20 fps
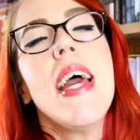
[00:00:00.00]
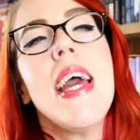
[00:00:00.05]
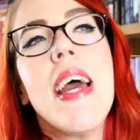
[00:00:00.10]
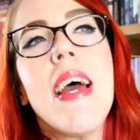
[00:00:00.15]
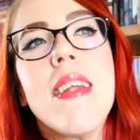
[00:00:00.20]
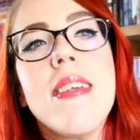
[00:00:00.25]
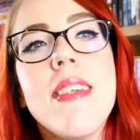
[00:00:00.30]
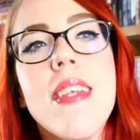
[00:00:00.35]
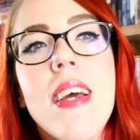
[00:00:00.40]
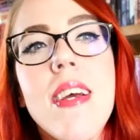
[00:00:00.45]

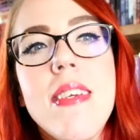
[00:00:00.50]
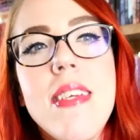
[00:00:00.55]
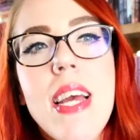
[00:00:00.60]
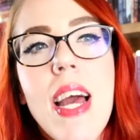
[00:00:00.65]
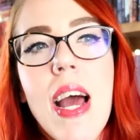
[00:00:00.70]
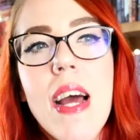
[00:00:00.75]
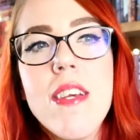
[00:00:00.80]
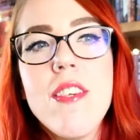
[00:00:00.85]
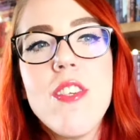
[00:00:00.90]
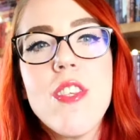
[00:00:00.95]
And
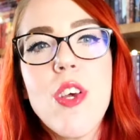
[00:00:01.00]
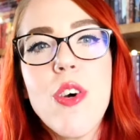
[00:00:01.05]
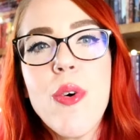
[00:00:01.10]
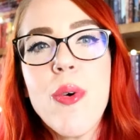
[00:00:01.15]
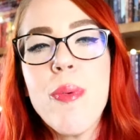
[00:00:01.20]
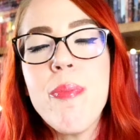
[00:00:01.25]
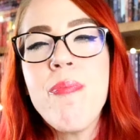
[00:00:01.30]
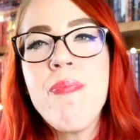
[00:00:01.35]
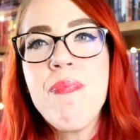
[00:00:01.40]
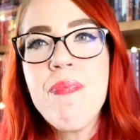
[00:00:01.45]

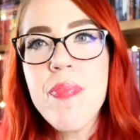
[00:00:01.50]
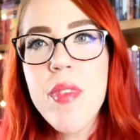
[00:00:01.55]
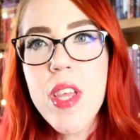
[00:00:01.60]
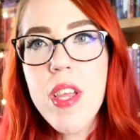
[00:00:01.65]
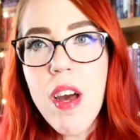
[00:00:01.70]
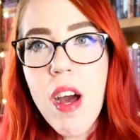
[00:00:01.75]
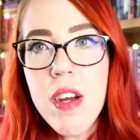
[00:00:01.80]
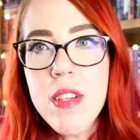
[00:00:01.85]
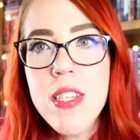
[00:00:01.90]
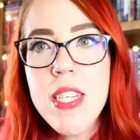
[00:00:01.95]
so
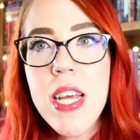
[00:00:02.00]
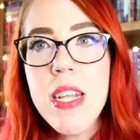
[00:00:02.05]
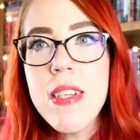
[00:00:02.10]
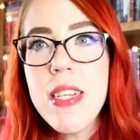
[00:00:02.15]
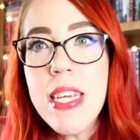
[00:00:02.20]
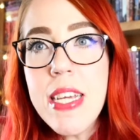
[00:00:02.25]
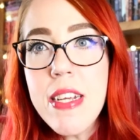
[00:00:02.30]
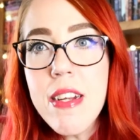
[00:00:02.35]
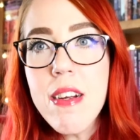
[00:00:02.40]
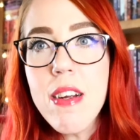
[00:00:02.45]

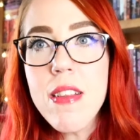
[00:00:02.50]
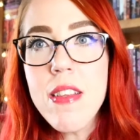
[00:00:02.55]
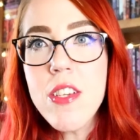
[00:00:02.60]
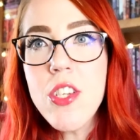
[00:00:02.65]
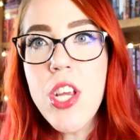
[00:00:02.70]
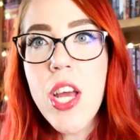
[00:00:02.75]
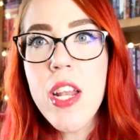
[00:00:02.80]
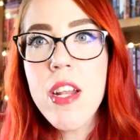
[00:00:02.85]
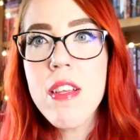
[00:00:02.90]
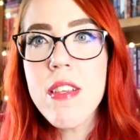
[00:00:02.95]
content here on the
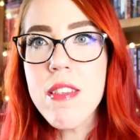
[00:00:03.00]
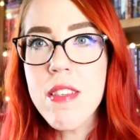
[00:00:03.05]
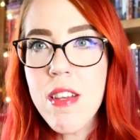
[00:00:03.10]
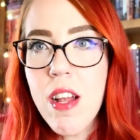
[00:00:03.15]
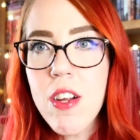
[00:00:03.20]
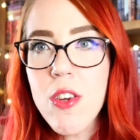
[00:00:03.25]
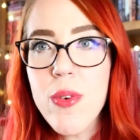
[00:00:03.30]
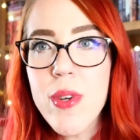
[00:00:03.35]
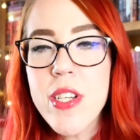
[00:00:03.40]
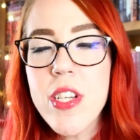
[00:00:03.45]
channel is
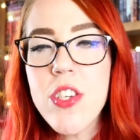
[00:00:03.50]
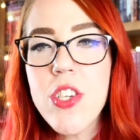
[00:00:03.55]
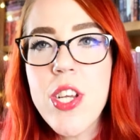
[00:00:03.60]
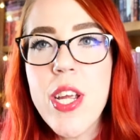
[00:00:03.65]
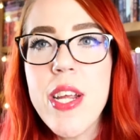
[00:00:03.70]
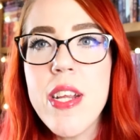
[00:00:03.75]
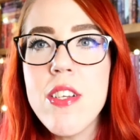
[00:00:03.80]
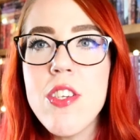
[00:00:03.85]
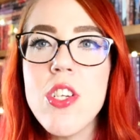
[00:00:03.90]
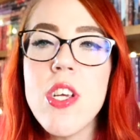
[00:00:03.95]
not going to
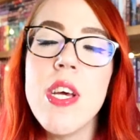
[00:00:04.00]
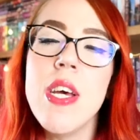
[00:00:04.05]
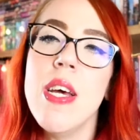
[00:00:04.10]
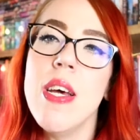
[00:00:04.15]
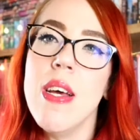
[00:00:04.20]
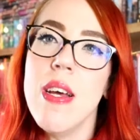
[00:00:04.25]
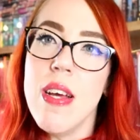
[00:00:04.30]
change.